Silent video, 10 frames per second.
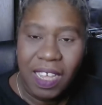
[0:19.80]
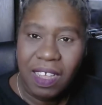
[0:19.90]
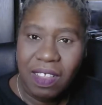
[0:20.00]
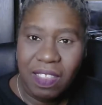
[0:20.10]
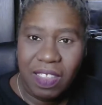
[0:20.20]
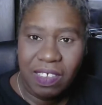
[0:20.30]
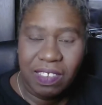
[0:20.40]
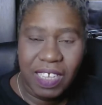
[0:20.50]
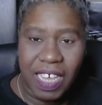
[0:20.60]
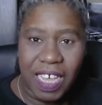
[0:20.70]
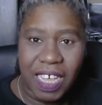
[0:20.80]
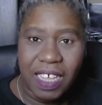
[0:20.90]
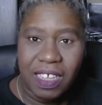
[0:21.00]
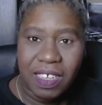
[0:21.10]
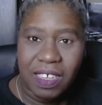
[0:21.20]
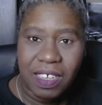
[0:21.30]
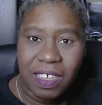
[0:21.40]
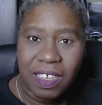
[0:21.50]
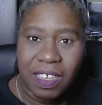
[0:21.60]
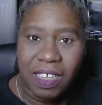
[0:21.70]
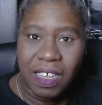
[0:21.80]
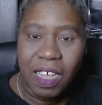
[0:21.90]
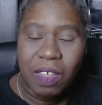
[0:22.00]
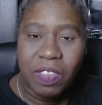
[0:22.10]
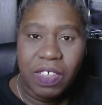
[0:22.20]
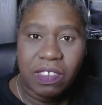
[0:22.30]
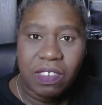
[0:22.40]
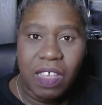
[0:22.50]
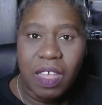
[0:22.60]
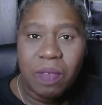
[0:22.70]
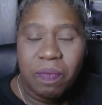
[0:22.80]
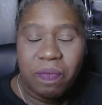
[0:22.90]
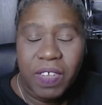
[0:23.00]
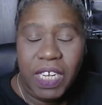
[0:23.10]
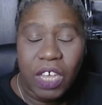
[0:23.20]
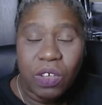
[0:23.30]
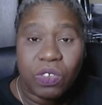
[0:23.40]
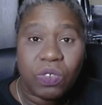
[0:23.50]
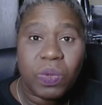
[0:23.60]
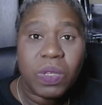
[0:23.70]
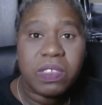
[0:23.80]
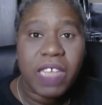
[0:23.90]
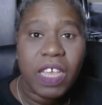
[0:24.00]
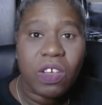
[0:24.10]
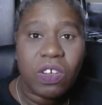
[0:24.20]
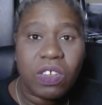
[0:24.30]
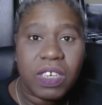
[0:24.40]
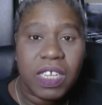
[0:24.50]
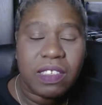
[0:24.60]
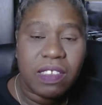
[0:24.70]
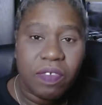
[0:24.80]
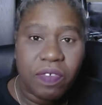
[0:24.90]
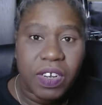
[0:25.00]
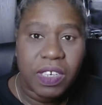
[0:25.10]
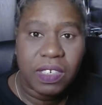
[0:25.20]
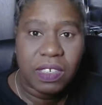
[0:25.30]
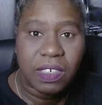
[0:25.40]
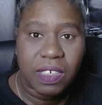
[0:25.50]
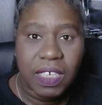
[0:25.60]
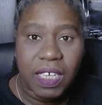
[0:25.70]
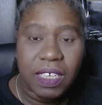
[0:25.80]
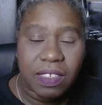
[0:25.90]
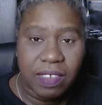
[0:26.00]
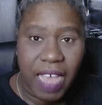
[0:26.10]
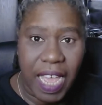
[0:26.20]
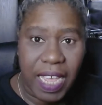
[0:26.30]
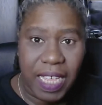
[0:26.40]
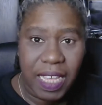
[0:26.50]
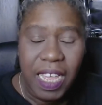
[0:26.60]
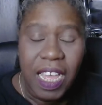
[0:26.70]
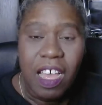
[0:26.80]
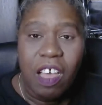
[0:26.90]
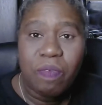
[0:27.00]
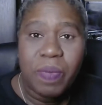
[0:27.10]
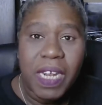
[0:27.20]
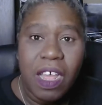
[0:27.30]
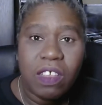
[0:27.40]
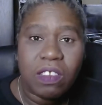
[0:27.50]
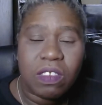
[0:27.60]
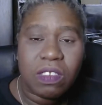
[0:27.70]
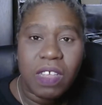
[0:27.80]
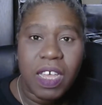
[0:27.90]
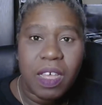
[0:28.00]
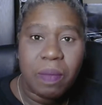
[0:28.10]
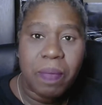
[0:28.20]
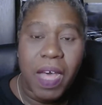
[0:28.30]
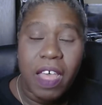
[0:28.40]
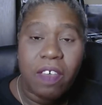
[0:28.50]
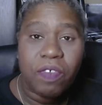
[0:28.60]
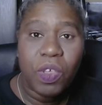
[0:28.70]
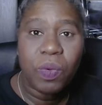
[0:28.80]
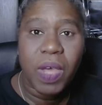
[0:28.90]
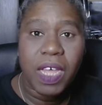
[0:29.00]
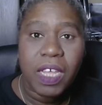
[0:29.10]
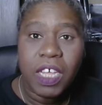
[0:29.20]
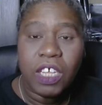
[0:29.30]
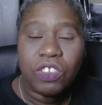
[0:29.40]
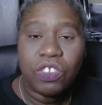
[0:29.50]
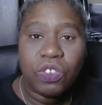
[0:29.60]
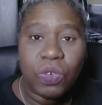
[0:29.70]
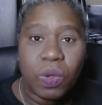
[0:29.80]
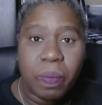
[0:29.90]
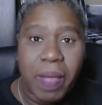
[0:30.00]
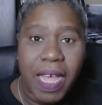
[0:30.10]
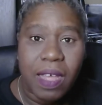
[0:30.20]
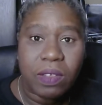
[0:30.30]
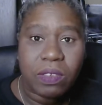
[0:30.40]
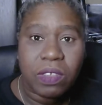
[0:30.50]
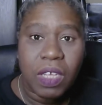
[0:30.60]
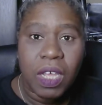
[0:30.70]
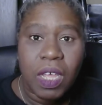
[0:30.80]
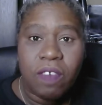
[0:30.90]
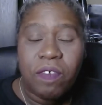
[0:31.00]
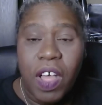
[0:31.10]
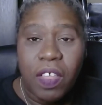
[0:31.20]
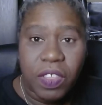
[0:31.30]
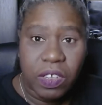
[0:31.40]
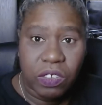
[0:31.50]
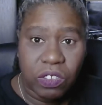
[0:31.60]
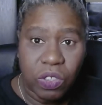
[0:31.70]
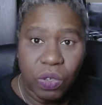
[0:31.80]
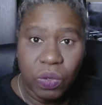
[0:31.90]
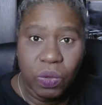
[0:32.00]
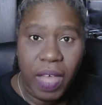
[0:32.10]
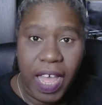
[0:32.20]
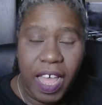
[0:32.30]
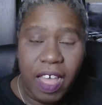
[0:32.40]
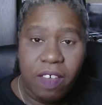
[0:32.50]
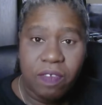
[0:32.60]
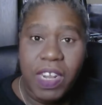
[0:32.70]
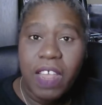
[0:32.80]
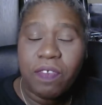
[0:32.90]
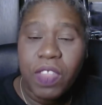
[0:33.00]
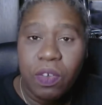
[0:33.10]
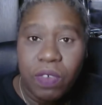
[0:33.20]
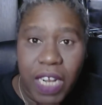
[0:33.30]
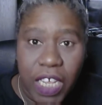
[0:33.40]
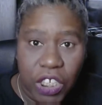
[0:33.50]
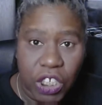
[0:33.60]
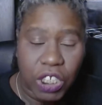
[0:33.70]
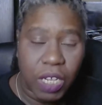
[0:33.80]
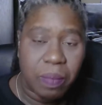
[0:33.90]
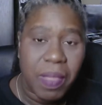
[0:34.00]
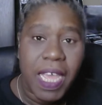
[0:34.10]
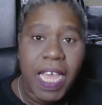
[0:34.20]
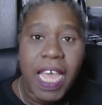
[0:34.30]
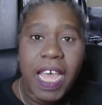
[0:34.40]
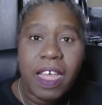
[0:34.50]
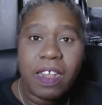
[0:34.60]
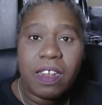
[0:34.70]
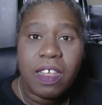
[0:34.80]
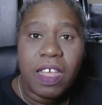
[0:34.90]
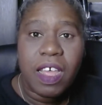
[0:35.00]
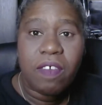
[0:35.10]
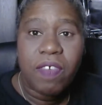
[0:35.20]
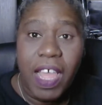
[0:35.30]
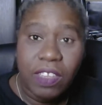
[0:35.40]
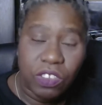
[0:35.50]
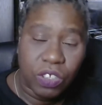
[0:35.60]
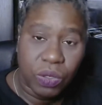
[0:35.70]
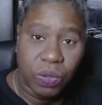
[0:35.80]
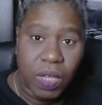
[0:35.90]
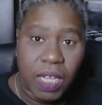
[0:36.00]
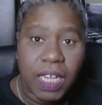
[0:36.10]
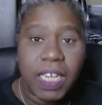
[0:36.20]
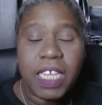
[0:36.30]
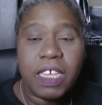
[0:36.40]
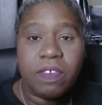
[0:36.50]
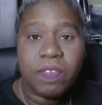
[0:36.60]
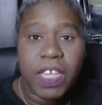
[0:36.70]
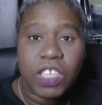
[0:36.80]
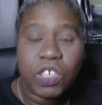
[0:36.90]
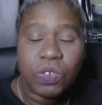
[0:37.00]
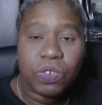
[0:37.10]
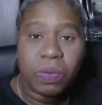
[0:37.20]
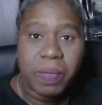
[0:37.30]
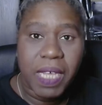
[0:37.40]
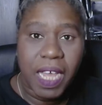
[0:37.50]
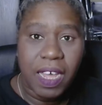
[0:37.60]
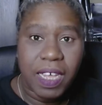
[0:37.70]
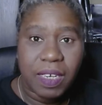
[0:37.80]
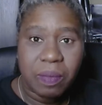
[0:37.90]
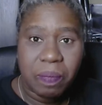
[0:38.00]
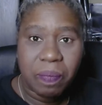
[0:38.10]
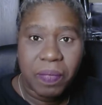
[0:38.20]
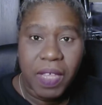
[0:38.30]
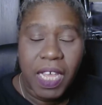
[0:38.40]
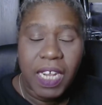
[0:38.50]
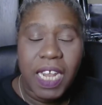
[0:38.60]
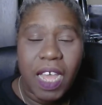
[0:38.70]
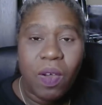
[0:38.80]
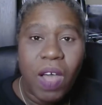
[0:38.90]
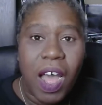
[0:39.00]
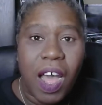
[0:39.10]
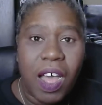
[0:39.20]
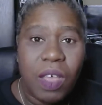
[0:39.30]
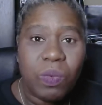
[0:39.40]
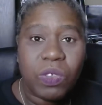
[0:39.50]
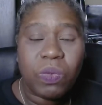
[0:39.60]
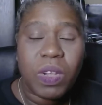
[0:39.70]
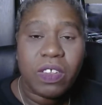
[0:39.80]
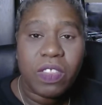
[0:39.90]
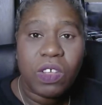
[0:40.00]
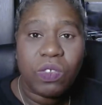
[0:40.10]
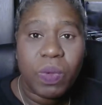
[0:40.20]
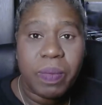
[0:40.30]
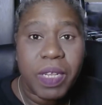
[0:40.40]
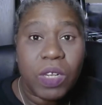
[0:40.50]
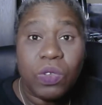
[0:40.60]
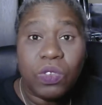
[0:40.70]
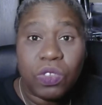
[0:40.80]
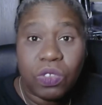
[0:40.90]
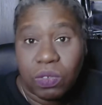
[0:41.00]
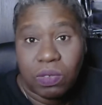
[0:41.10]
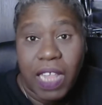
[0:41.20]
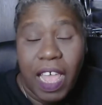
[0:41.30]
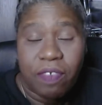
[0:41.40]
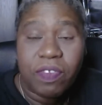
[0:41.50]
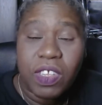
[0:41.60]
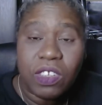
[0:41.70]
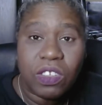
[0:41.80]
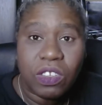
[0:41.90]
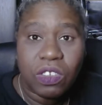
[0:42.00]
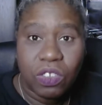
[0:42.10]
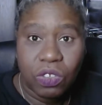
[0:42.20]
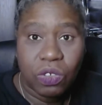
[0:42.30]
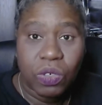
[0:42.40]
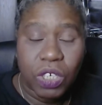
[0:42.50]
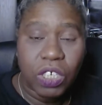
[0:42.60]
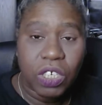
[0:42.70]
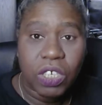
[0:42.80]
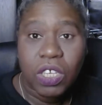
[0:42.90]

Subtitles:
This year, this videos will take on a different tag. I've been asked by a viewer to talk about fathers who have left their relationship and have had to leave their children behind. Now, I was one of those women who left and took her